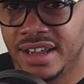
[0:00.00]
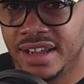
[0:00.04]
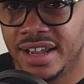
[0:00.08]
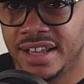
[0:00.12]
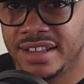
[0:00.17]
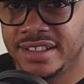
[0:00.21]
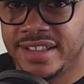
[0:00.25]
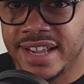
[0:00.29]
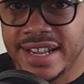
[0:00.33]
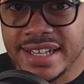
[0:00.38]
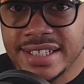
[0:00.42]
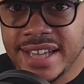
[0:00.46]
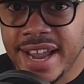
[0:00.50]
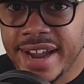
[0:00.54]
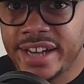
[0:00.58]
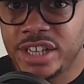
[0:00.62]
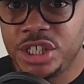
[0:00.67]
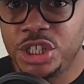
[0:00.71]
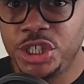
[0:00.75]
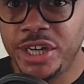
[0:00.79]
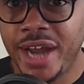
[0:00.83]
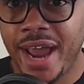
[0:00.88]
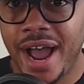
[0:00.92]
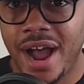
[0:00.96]
Then take
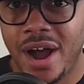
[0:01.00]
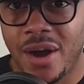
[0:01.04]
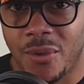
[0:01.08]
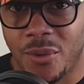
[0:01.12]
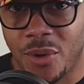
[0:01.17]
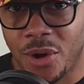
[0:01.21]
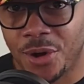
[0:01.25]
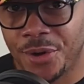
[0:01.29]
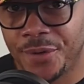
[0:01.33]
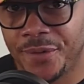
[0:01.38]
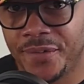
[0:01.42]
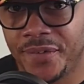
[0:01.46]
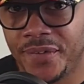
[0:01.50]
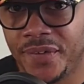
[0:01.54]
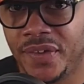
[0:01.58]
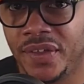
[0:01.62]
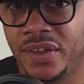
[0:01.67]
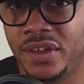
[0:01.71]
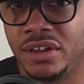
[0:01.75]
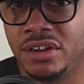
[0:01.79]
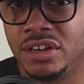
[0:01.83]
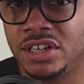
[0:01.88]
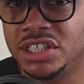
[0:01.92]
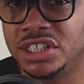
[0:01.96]
a shower,
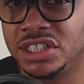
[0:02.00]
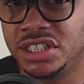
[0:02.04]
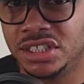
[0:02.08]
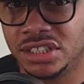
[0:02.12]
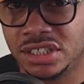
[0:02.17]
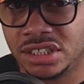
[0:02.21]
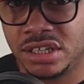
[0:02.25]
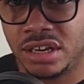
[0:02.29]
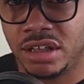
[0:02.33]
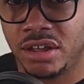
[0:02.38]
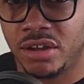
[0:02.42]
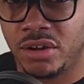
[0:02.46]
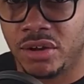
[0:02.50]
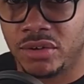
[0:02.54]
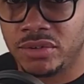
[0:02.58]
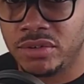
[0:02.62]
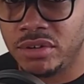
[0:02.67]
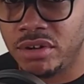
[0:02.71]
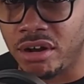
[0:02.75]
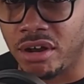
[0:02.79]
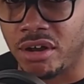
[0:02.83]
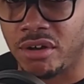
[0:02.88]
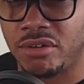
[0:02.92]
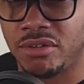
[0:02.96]
because she's still,
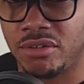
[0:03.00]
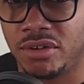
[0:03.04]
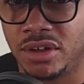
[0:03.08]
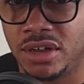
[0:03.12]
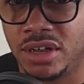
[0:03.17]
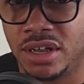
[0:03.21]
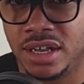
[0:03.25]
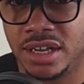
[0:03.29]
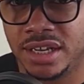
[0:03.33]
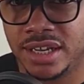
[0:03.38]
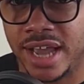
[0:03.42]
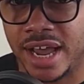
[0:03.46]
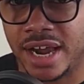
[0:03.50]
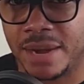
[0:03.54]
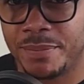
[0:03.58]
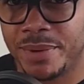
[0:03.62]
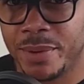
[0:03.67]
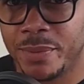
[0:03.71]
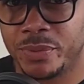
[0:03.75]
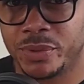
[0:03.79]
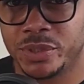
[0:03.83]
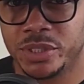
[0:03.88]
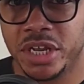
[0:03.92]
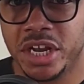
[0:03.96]
got to
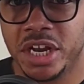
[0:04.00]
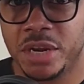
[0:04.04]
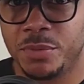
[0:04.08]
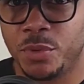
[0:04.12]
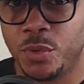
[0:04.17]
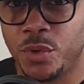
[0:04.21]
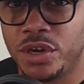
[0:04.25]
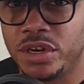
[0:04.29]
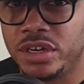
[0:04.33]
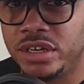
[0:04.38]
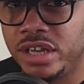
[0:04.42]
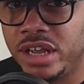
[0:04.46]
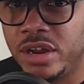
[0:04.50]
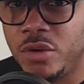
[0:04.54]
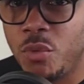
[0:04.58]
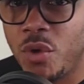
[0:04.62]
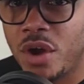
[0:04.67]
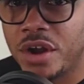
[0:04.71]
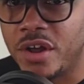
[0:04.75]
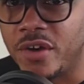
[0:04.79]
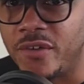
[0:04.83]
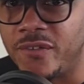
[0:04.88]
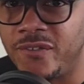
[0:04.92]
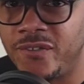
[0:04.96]
be presentable, and then
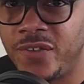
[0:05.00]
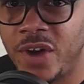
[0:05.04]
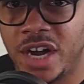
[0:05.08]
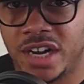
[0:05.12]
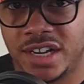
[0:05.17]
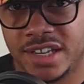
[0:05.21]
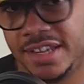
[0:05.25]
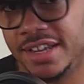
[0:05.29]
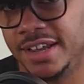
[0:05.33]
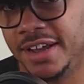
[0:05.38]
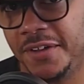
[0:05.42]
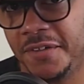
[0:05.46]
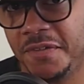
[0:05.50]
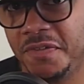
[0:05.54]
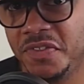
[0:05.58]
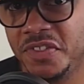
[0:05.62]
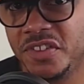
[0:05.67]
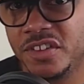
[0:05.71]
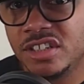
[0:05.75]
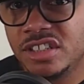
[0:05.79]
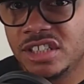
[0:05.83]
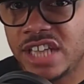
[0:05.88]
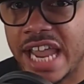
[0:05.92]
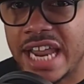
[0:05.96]
want to fuck you.
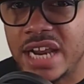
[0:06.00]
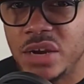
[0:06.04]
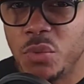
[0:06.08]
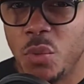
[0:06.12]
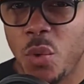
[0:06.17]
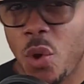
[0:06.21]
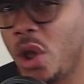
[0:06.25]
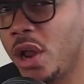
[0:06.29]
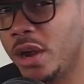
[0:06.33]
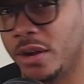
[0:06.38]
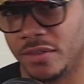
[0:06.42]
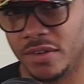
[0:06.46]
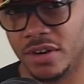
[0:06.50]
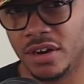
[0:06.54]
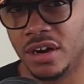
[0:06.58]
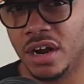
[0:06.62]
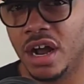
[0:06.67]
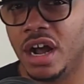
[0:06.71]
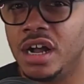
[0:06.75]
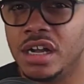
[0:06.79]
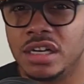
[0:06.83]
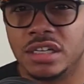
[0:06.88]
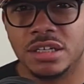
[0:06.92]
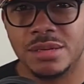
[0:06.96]
Date one,
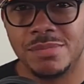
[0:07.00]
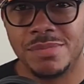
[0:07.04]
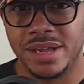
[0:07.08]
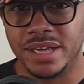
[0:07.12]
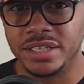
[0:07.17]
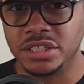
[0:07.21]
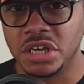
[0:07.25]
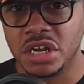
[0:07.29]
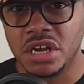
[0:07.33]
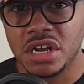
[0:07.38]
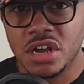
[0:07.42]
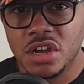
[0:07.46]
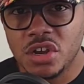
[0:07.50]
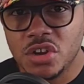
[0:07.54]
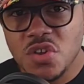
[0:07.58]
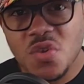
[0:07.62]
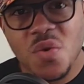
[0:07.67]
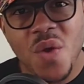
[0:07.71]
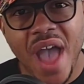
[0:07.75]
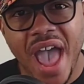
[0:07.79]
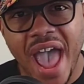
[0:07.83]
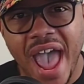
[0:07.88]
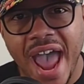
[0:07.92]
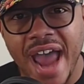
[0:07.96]
ugly bitch.
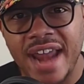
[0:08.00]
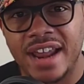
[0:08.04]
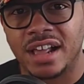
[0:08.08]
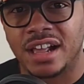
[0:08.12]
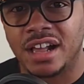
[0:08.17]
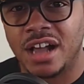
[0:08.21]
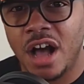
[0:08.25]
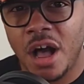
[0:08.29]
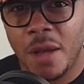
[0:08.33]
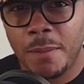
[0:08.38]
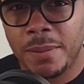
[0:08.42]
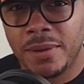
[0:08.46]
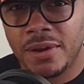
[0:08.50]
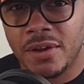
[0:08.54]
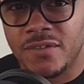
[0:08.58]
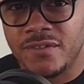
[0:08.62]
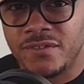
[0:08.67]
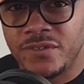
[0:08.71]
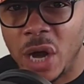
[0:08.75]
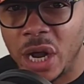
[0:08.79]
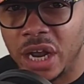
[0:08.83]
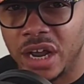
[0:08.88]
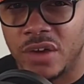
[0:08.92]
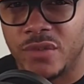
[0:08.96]
You add a couple of
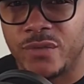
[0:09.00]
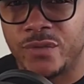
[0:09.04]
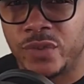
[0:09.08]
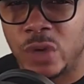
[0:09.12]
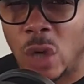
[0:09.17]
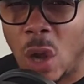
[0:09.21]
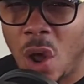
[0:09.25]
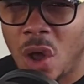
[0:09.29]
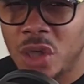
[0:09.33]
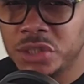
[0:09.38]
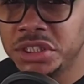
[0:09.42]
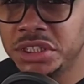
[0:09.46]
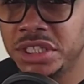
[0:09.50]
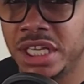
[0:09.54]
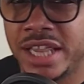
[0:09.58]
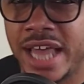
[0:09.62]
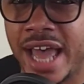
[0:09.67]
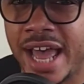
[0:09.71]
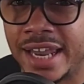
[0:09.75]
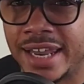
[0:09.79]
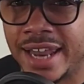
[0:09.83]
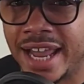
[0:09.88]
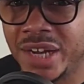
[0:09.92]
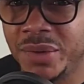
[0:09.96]
fucking flaws to
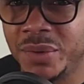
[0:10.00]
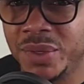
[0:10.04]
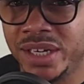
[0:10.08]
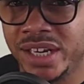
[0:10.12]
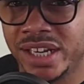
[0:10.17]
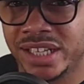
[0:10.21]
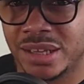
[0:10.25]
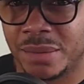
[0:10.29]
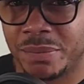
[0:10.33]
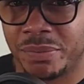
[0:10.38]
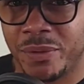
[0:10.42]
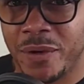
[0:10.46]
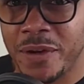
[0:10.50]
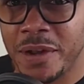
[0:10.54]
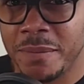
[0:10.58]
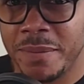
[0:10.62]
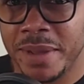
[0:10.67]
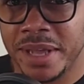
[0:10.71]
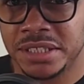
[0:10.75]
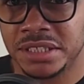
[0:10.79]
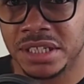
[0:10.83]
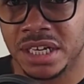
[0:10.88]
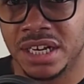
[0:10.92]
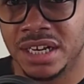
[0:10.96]
that, like we did the pretty
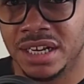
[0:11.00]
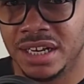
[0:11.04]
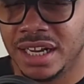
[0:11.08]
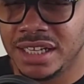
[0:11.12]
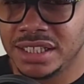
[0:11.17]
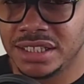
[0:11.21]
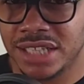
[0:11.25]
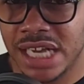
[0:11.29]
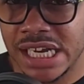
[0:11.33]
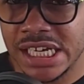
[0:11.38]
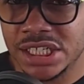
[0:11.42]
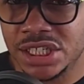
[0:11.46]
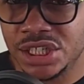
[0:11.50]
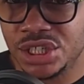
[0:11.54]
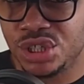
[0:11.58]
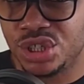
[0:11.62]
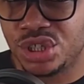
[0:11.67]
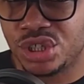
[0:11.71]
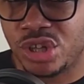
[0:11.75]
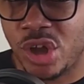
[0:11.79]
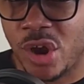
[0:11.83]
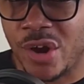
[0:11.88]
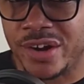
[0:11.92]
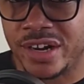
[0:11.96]
bitch. Let's say
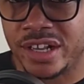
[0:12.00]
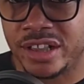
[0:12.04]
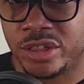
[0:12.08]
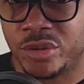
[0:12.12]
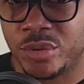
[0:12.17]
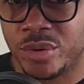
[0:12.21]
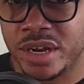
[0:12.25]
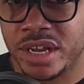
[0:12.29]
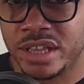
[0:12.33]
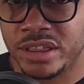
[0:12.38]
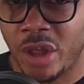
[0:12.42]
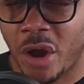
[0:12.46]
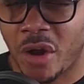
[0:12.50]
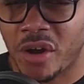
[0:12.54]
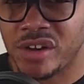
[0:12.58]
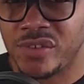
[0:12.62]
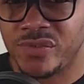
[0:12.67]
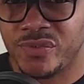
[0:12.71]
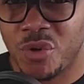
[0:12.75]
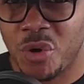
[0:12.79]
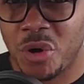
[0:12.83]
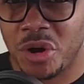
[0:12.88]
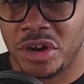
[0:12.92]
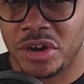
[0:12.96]
she's 33,
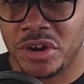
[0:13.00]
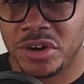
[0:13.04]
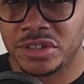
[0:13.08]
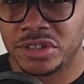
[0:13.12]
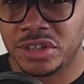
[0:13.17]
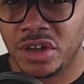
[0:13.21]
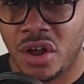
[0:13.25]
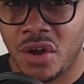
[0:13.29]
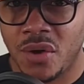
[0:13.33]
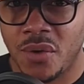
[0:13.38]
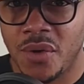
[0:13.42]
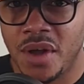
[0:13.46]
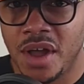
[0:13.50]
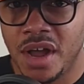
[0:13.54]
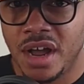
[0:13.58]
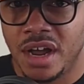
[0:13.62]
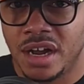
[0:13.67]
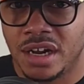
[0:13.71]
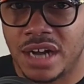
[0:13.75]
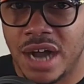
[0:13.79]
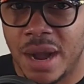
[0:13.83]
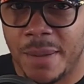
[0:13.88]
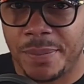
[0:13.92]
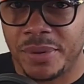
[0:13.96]
34 years old,
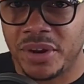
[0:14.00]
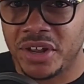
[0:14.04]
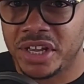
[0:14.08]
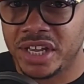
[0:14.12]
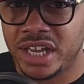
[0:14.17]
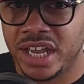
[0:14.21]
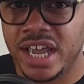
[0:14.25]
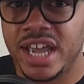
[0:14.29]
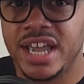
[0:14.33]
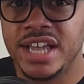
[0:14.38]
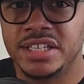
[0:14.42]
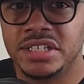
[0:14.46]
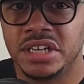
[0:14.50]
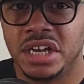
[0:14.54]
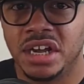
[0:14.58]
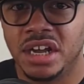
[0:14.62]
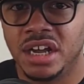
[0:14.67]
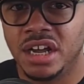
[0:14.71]
couple of kids,